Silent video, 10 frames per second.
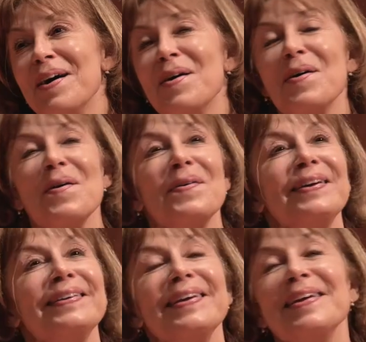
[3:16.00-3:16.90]
It's just
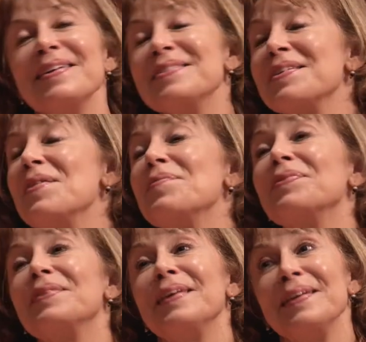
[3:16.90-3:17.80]
that comfortable.
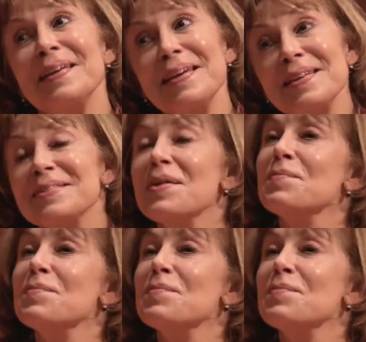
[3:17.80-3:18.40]
It is,